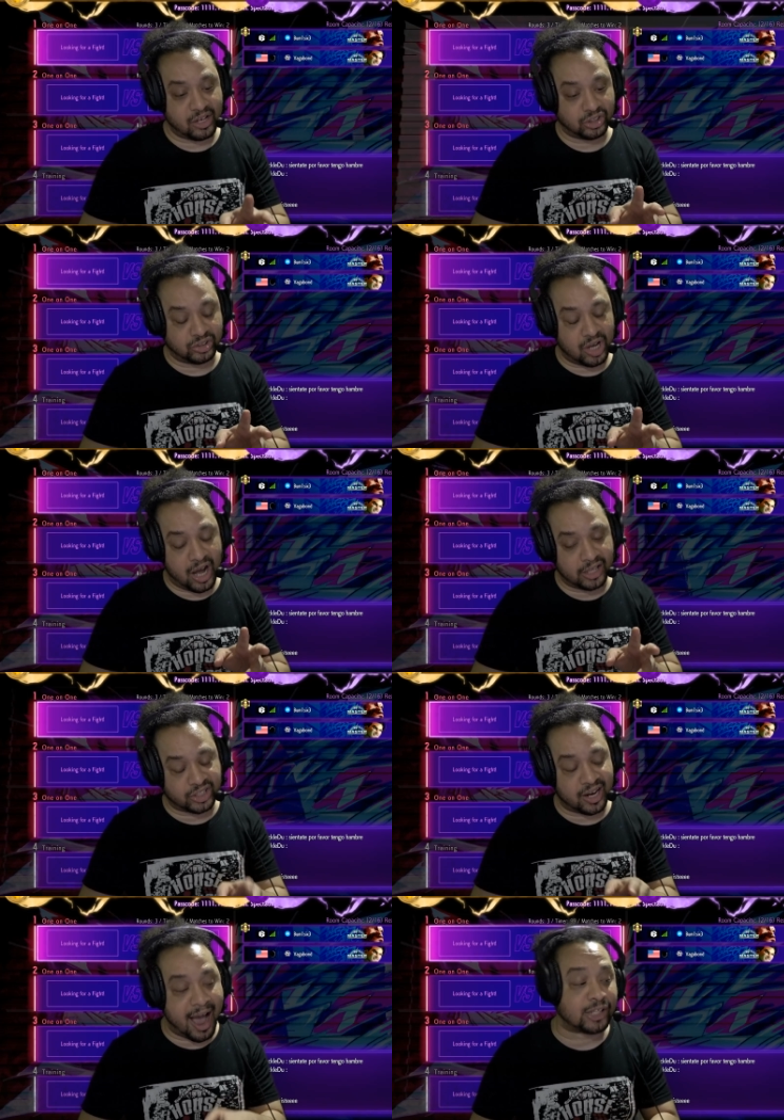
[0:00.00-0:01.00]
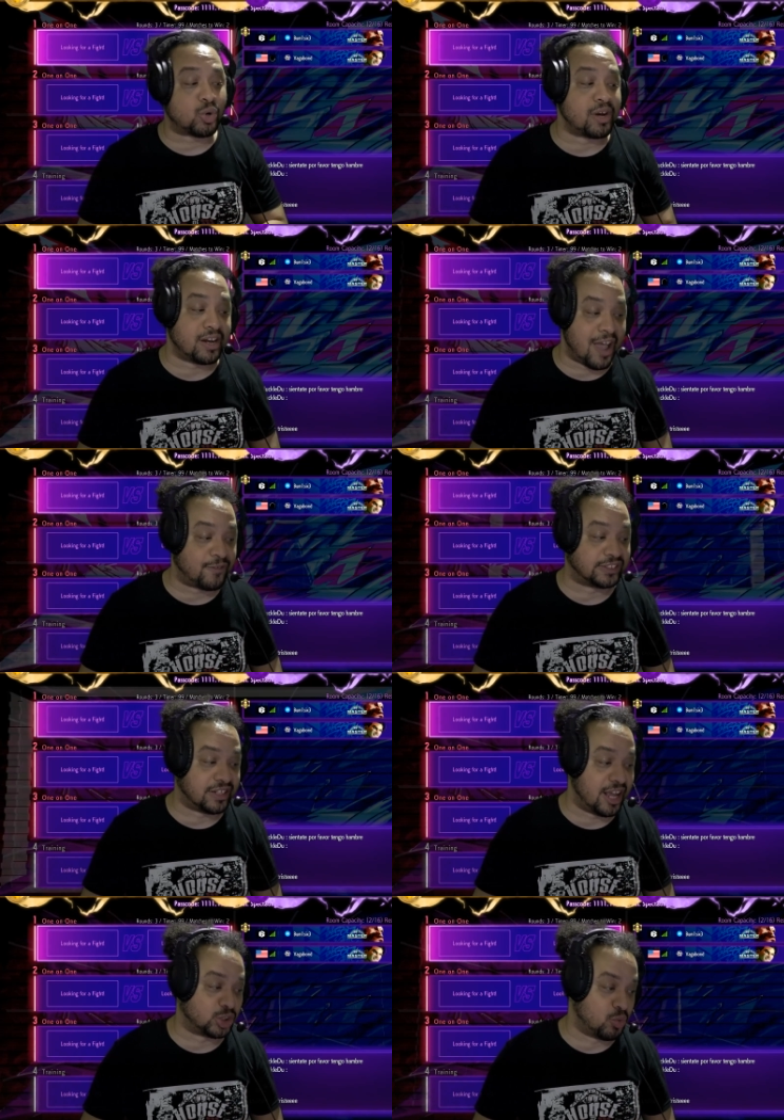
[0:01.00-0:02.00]
Uh, July 29th is the
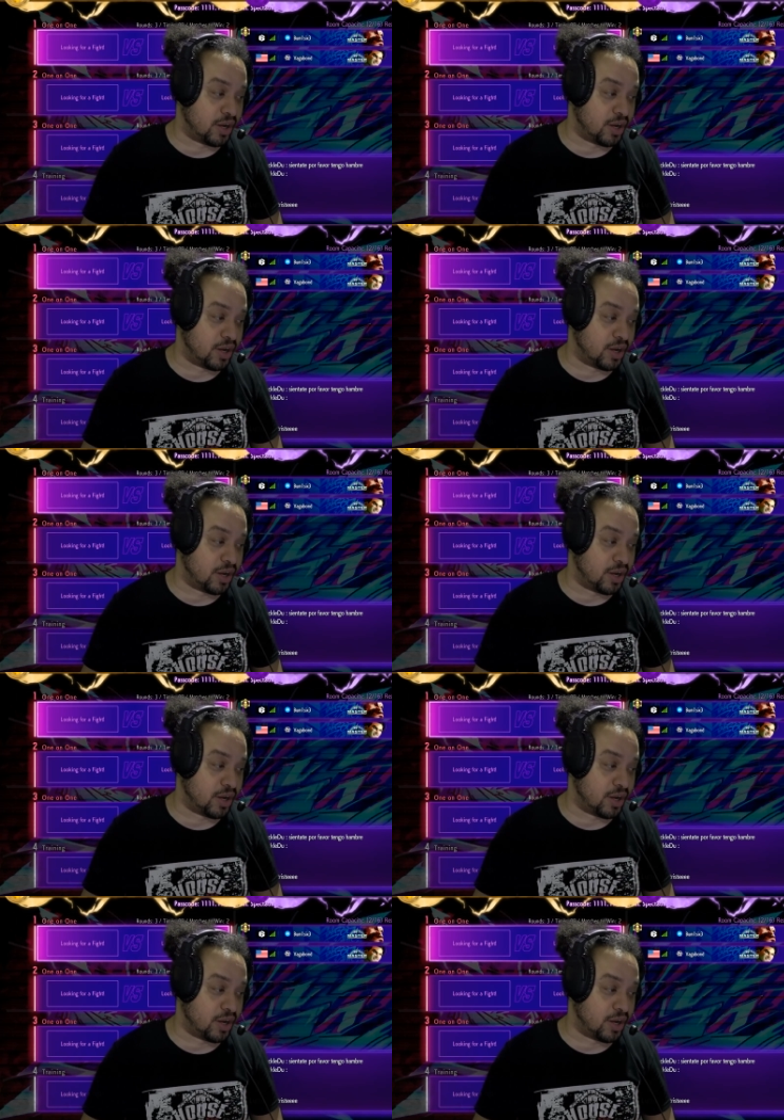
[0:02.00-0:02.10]
next one.